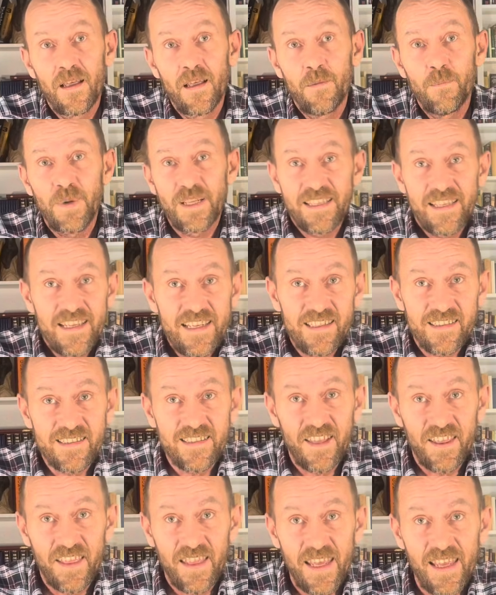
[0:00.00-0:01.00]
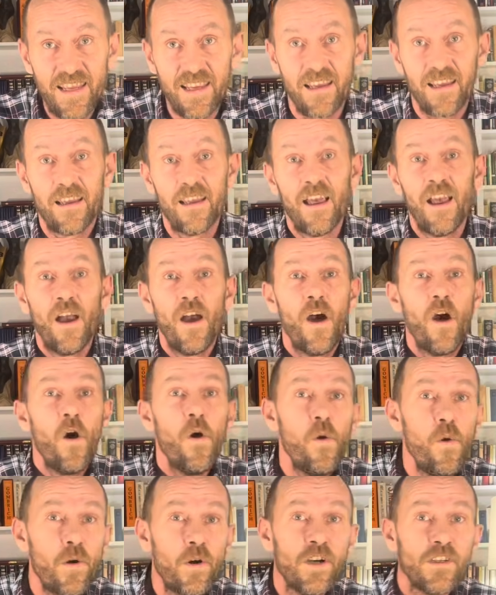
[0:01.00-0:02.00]
But here's the thing,
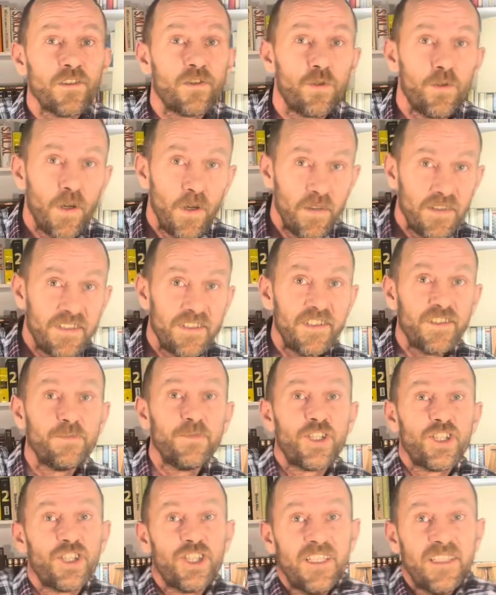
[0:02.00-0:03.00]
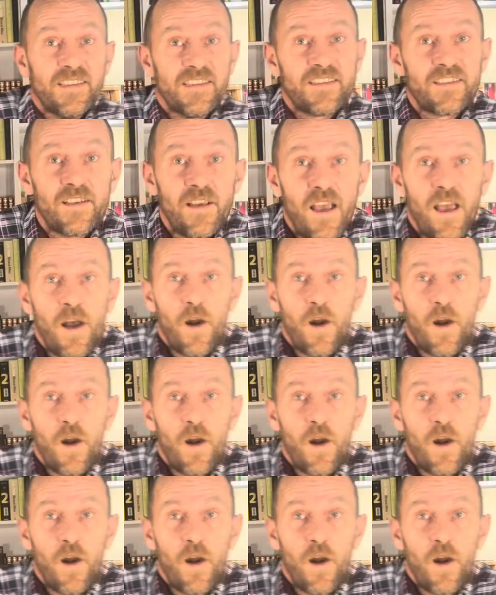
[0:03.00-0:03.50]
who controls these machines?